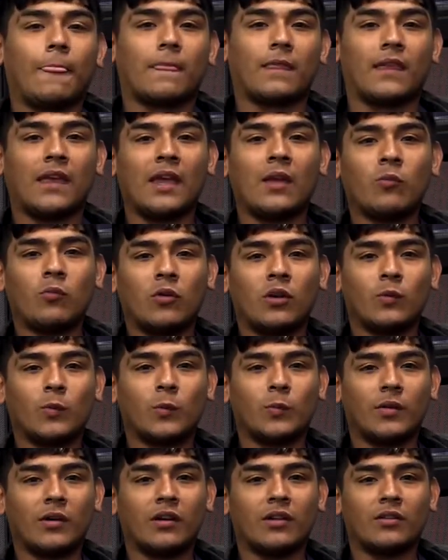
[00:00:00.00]
game one will
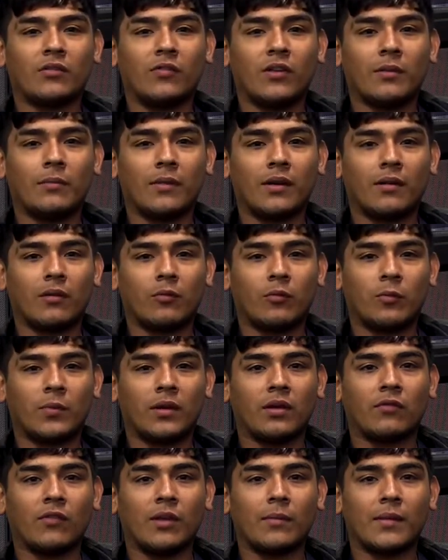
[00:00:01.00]
be on the rematch will be
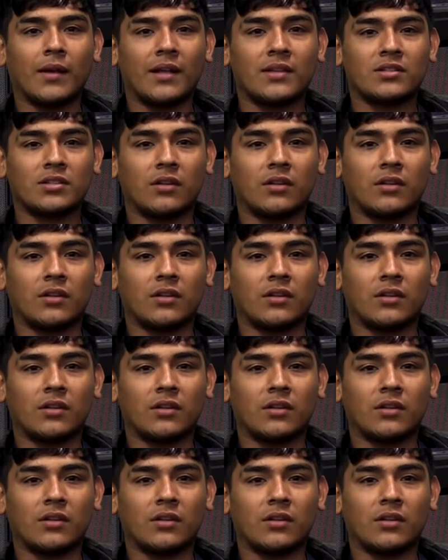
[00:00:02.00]
a rematch